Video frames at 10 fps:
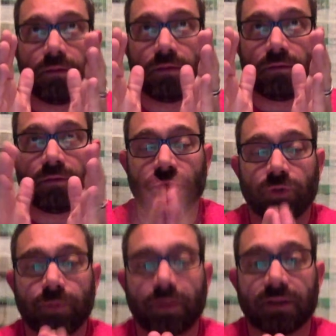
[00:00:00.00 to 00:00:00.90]
de
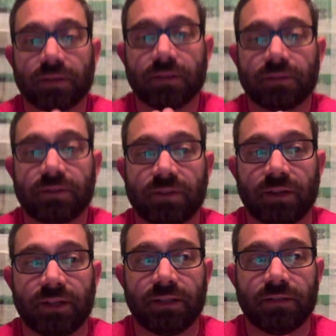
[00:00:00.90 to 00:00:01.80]
Lubac
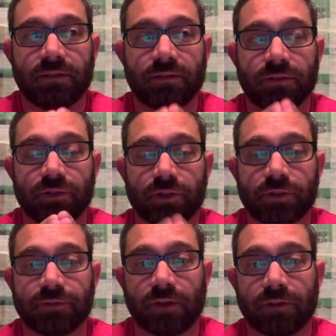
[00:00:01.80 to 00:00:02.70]
studied the Church
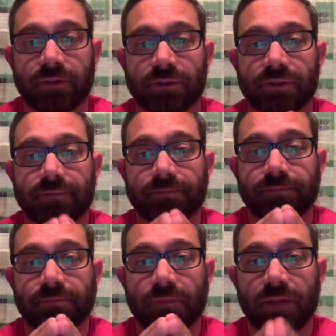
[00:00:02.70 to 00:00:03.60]
Fathers
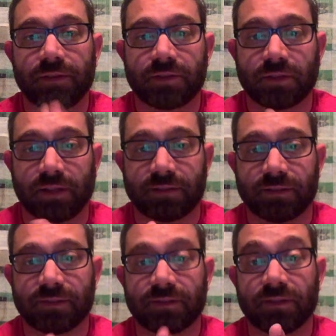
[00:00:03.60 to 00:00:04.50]
and the
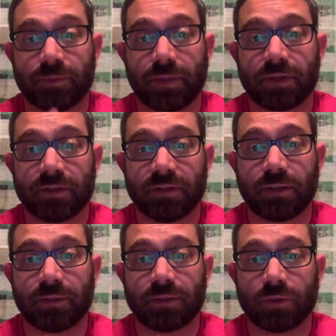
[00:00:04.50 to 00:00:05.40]
Scholastics, especially
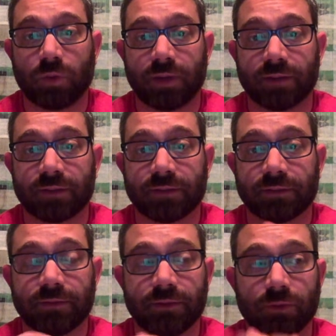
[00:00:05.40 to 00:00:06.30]
Thomas Aquinas,
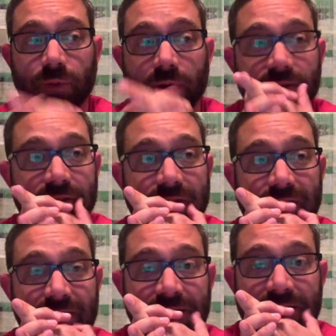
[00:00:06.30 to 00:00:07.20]
as well as
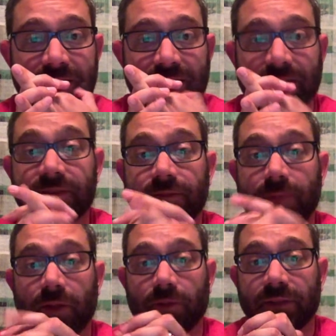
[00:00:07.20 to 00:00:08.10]
Lex of
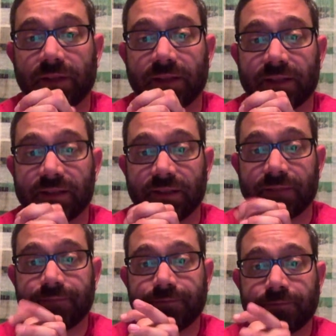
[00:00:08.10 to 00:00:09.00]
Bellarmine, like I
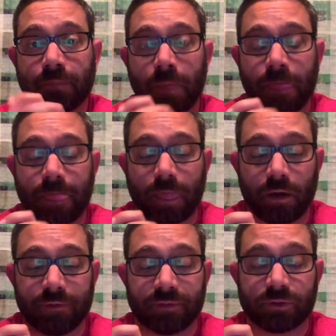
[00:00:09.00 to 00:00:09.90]
said,
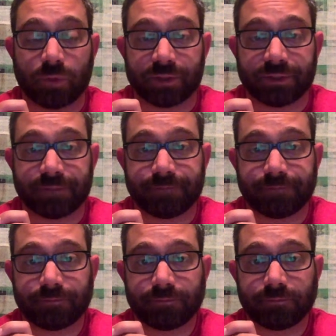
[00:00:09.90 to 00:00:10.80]
on this question.
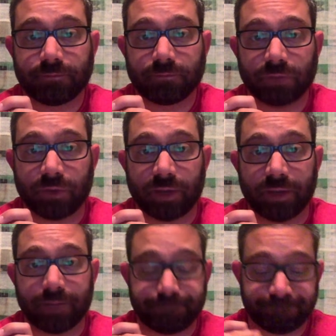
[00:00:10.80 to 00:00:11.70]

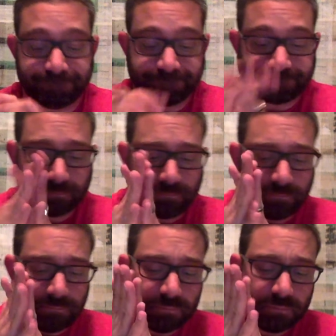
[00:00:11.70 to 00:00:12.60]
Okay.
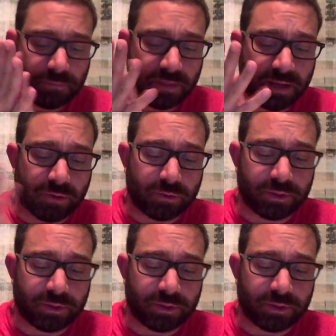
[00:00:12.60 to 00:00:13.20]
Now,